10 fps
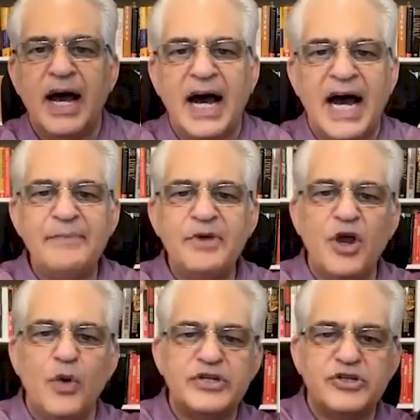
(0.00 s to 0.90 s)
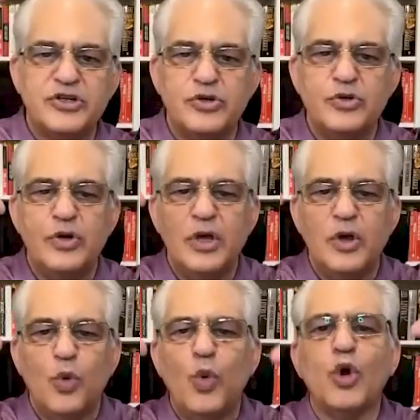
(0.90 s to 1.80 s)
I'm going to
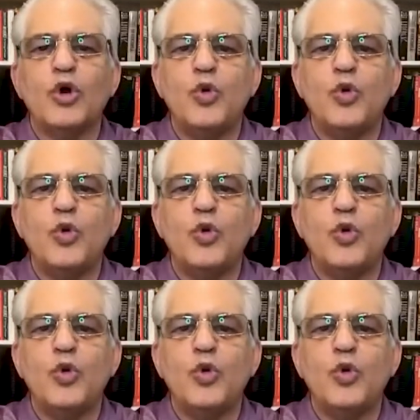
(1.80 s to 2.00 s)
work